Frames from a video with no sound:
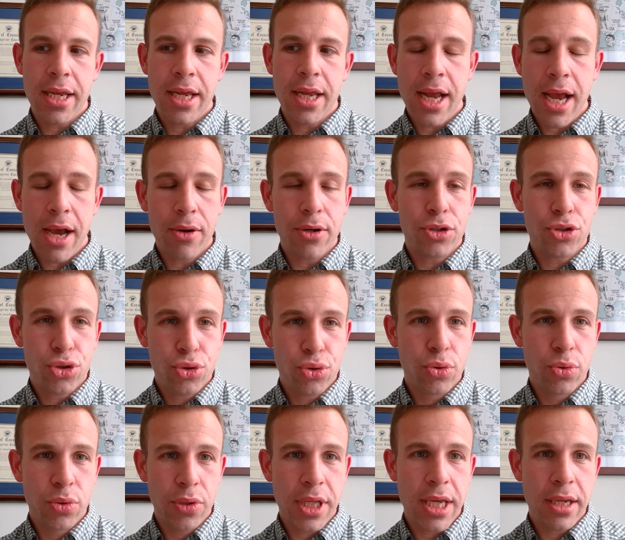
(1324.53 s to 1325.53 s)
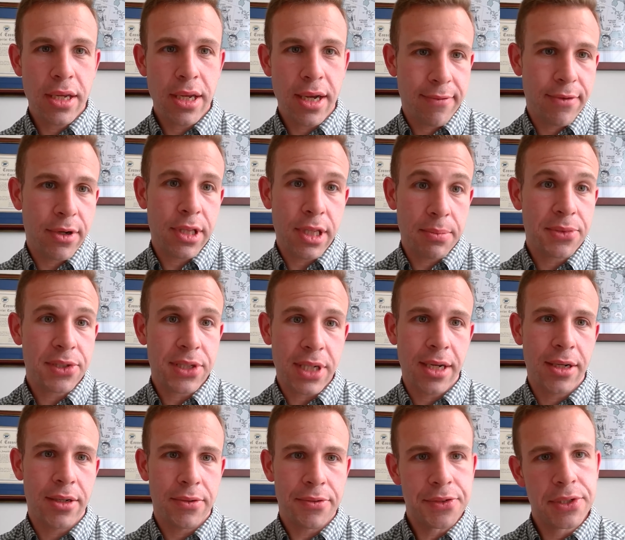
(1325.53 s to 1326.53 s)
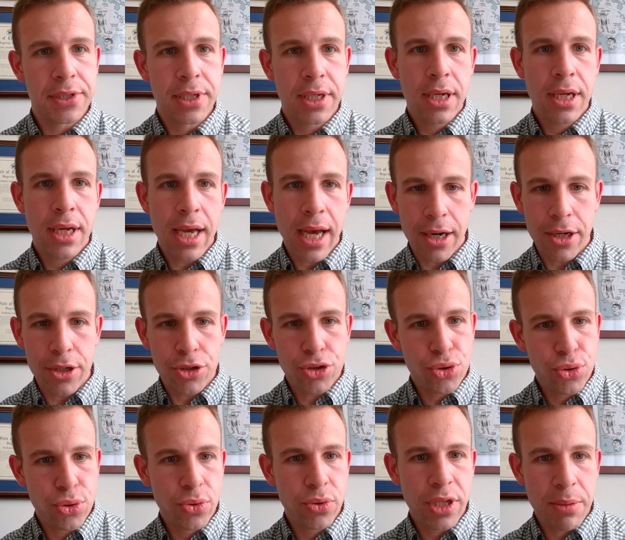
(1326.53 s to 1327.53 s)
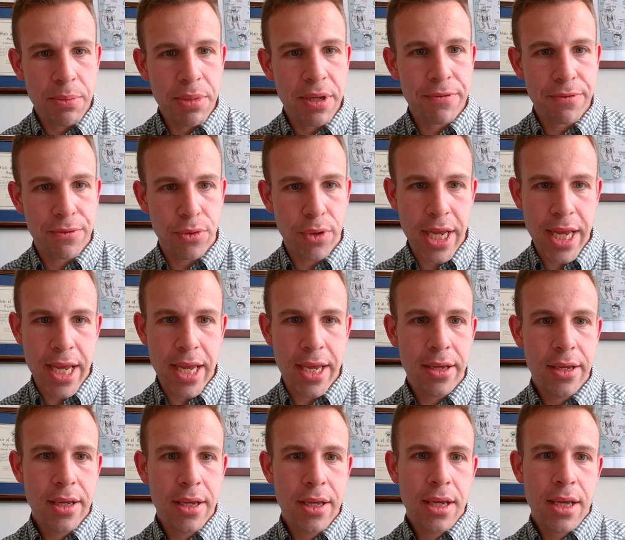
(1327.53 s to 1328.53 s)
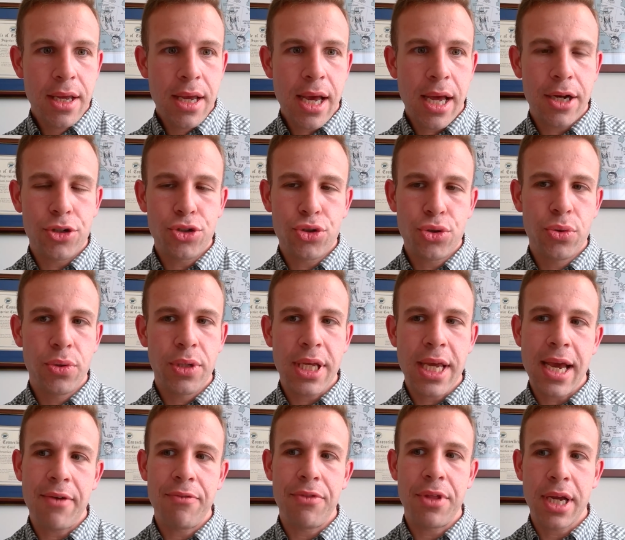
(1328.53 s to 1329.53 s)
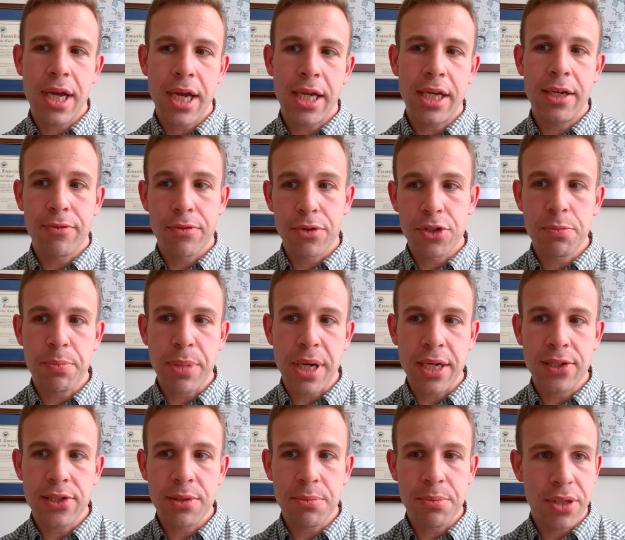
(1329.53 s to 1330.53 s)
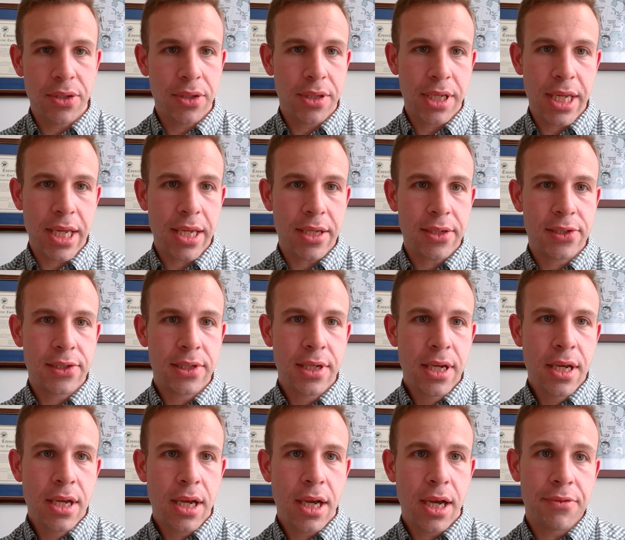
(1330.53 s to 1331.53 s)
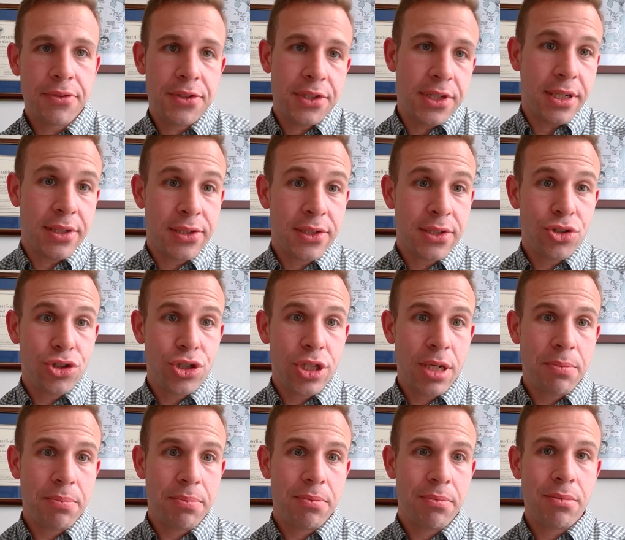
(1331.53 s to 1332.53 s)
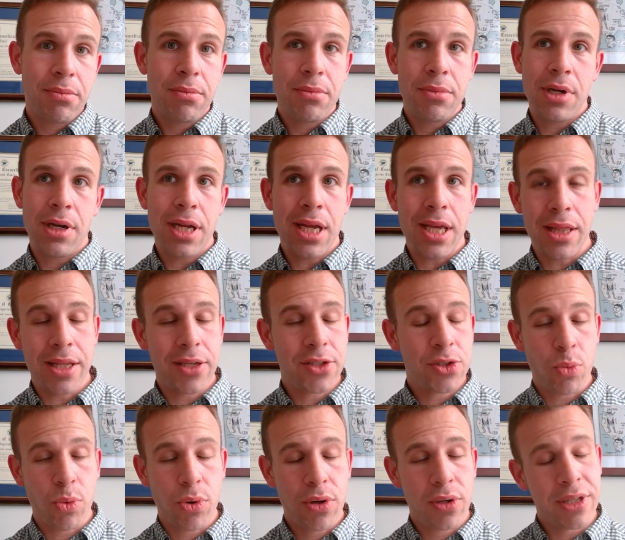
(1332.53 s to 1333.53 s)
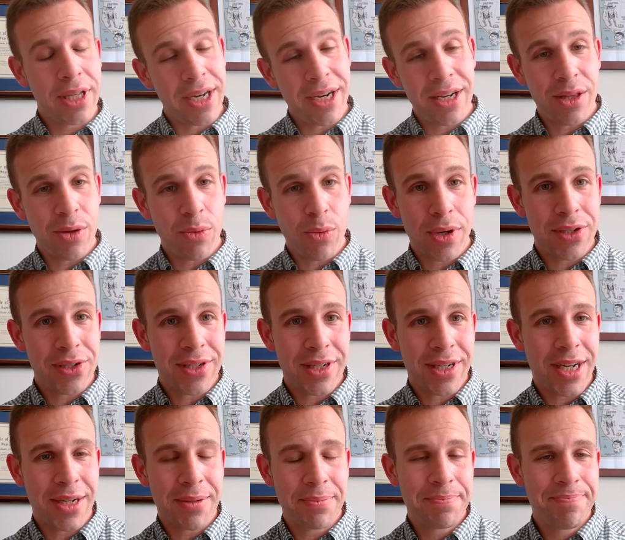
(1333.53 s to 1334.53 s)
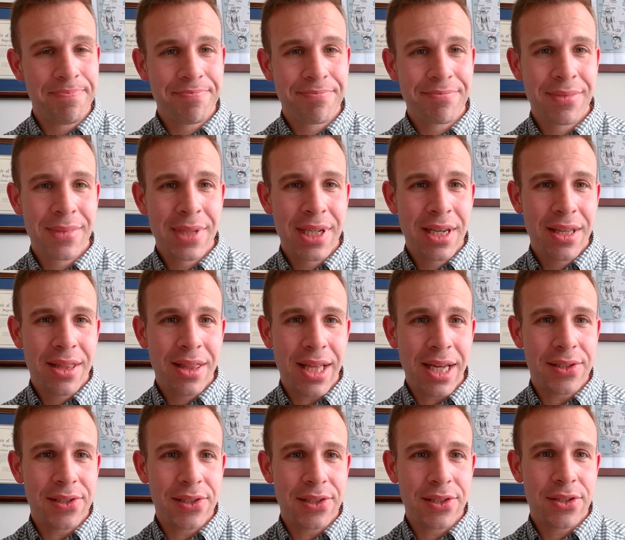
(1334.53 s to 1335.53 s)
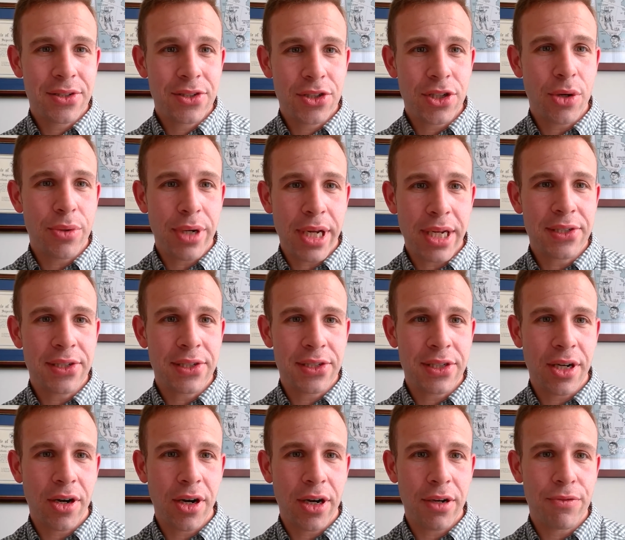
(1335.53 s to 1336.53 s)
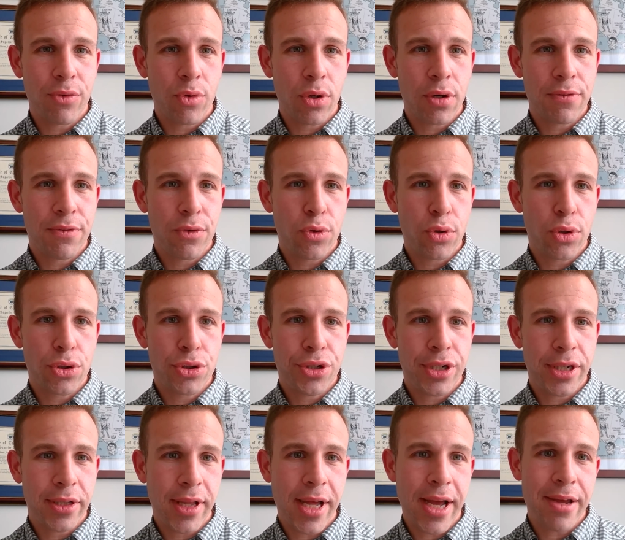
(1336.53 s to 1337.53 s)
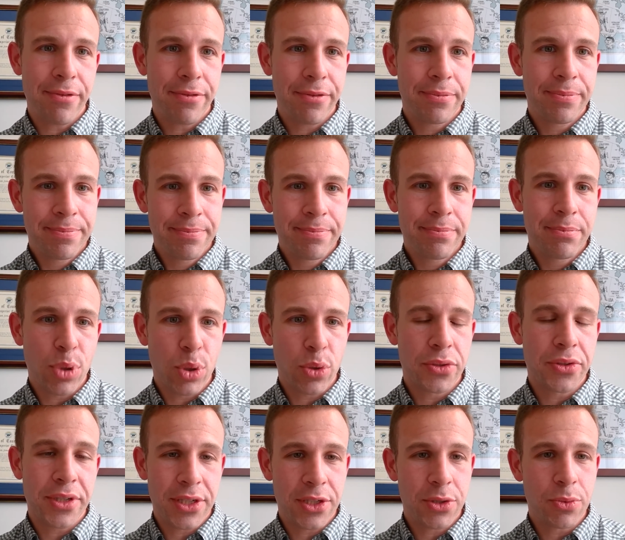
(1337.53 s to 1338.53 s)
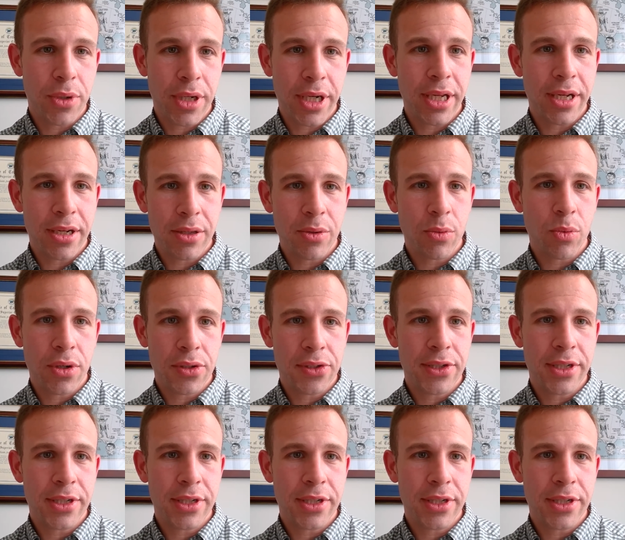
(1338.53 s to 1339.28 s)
in how to truly govern themselves, how to truly be free, how to truly have the kind of responsibilities of citizenship in this world and in the one to come that's so necessary for a flourishing life, both this one and in the world to